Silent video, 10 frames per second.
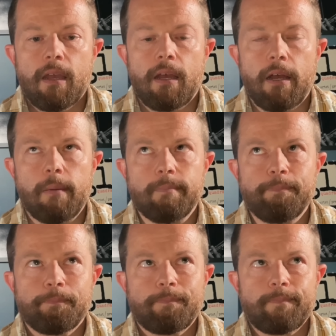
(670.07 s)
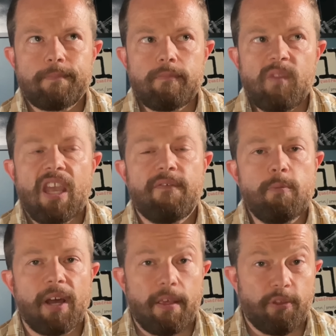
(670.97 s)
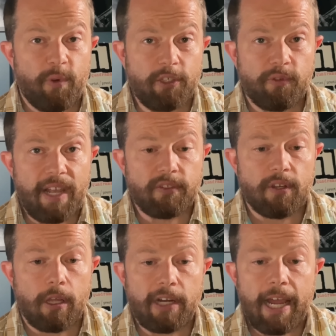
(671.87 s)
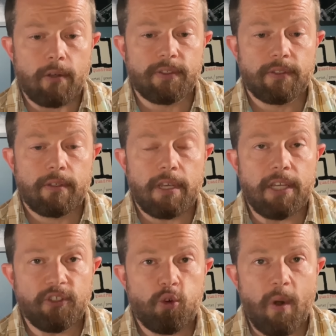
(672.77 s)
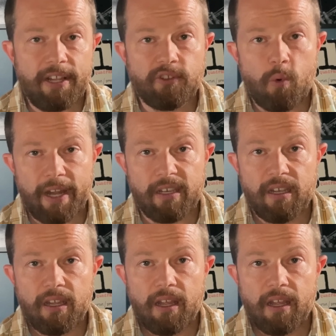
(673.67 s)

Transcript: Um, if you bought a $300,000 house in 2020